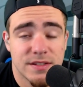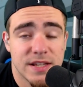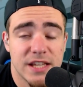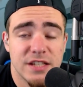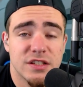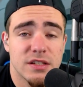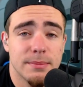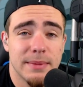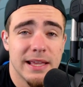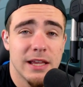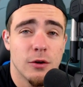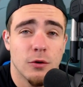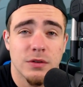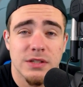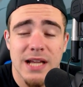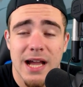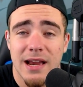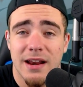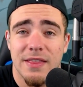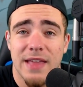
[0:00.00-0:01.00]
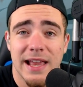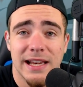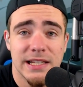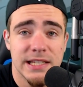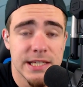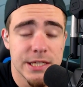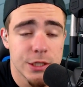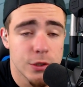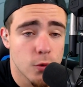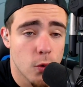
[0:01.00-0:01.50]
Taysom Hill's kind of that
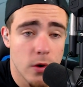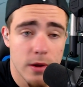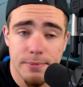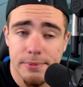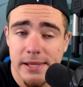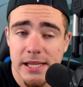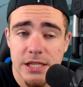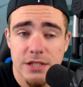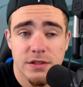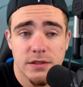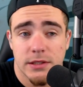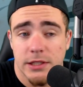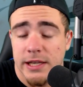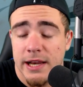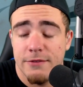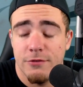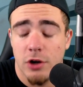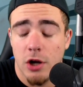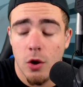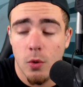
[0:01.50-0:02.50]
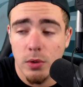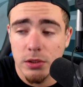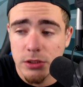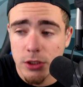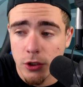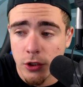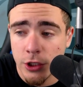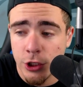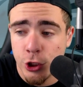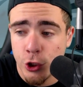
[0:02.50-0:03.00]
decoy piece. You never know what
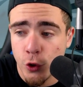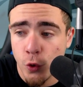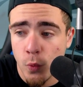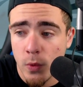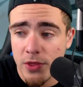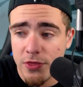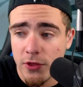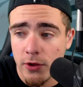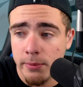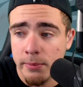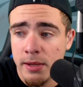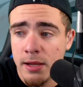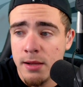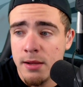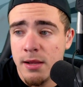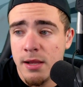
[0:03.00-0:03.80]
they're going to do with them.